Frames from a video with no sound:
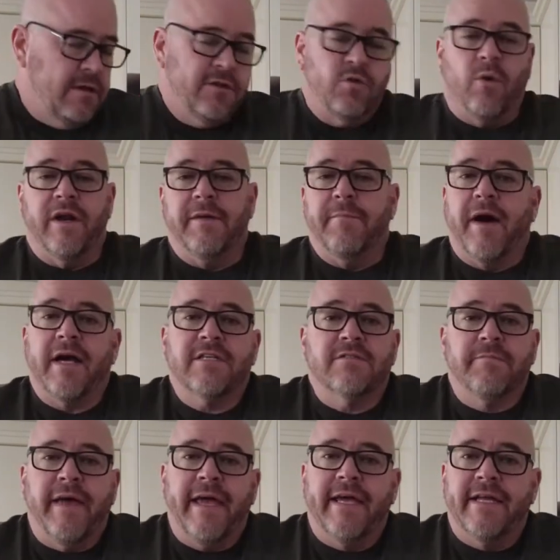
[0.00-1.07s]
$20
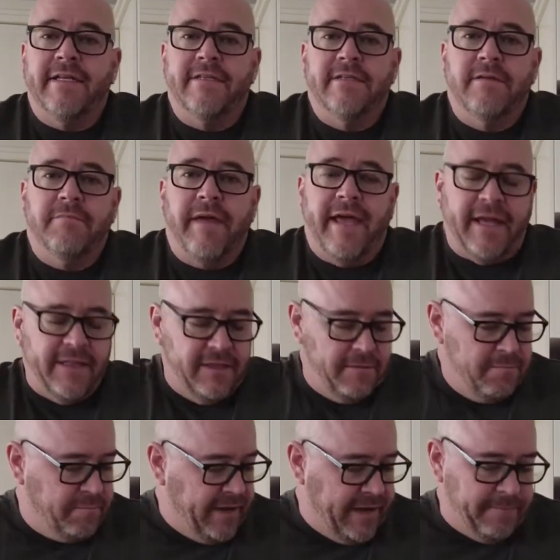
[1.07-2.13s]
making them.
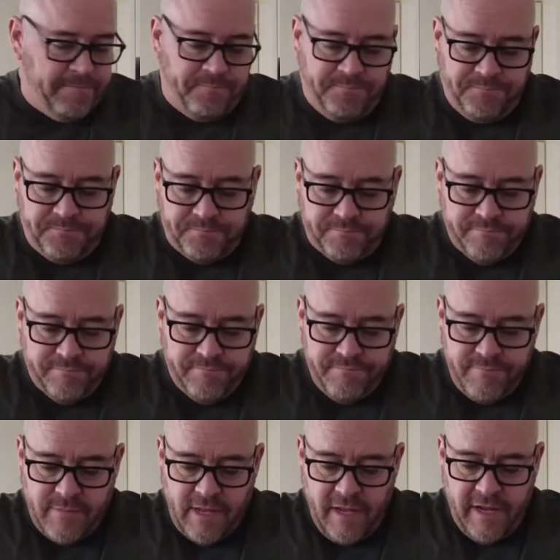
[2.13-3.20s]
But
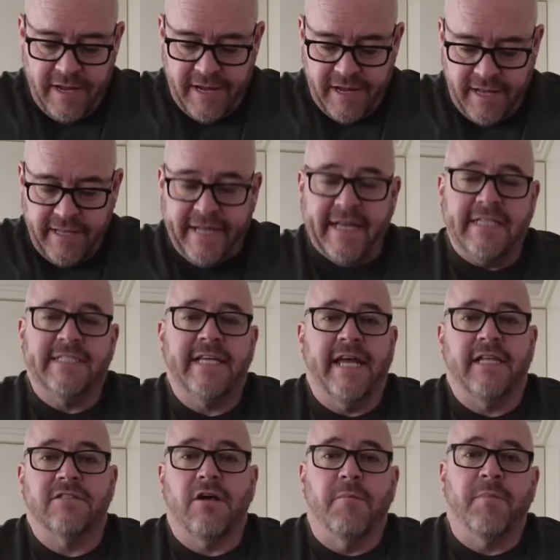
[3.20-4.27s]
like I said,
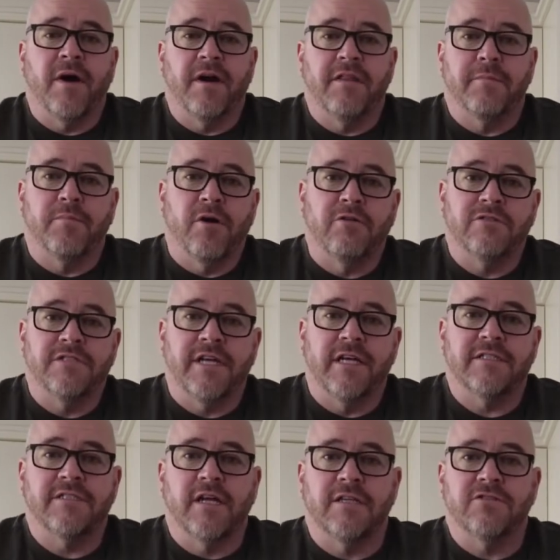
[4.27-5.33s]
it's all part of the
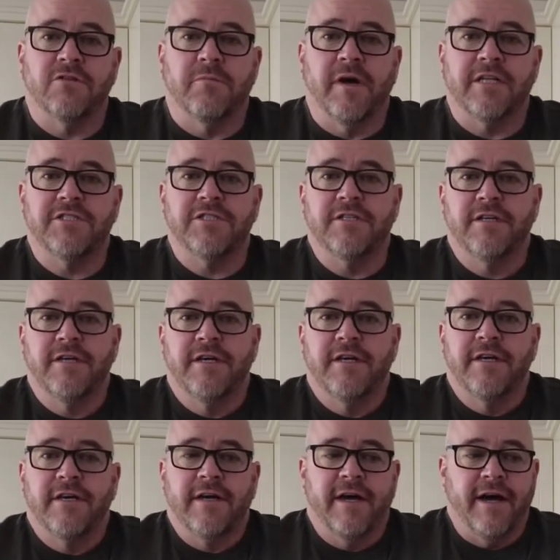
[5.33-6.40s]
process, not so much
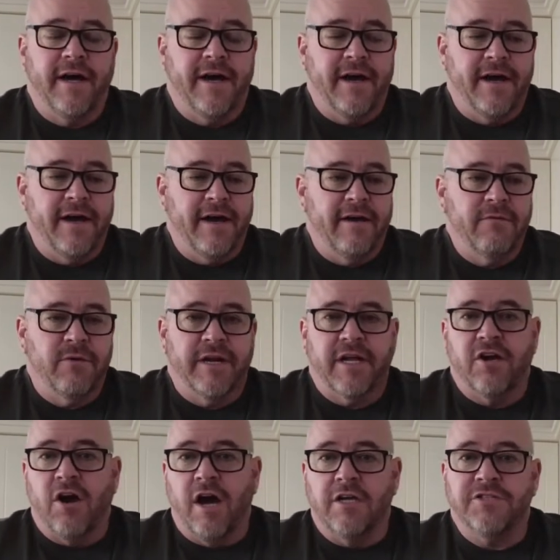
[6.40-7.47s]
what it
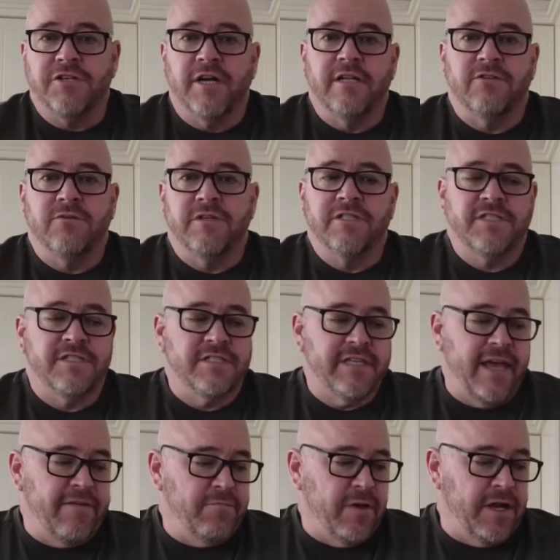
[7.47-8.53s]
costs. You're not doing this to
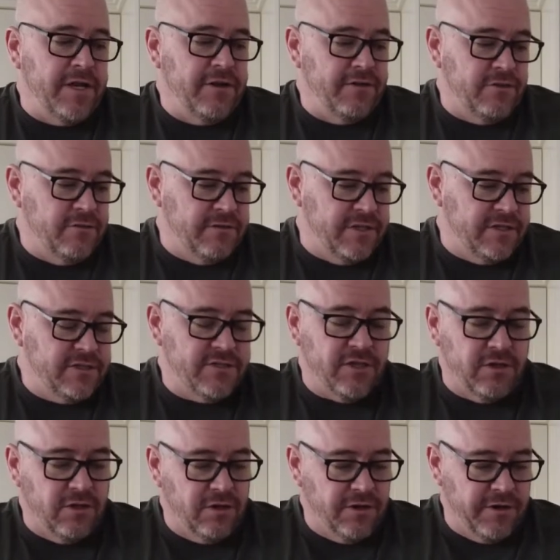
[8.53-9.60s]
save money. You're doing this to
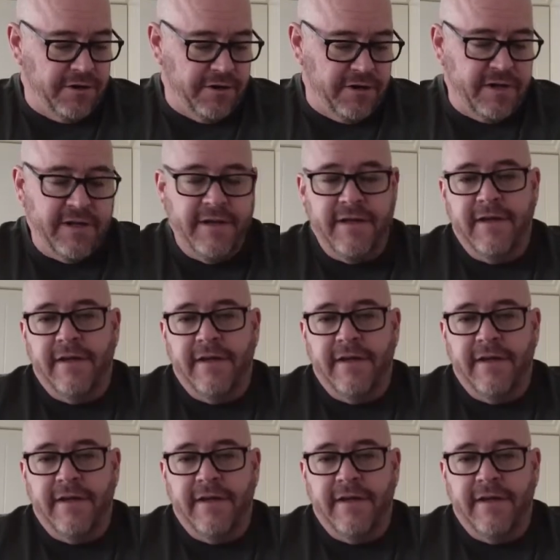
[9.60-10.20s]
learn